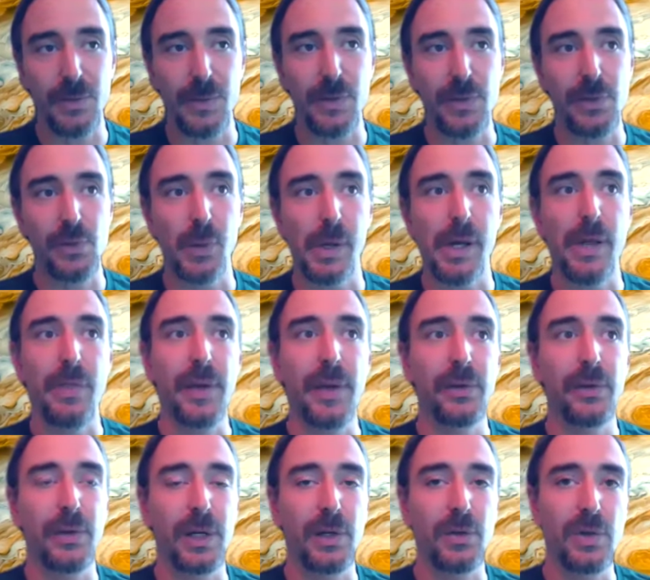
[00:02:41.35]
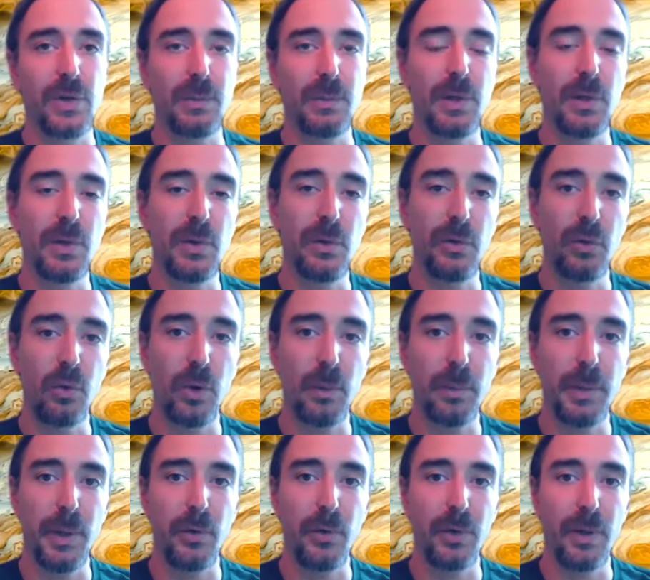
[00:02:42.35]
So this is one of the things that contribute to a
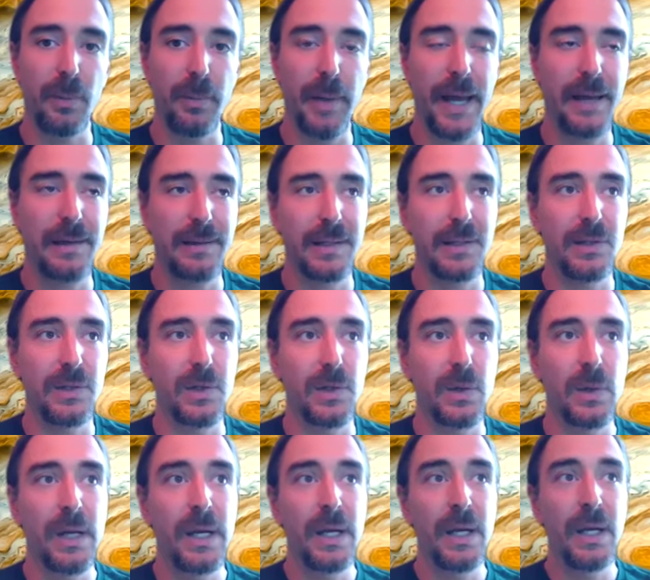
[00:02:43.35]
Scorpio's capacity to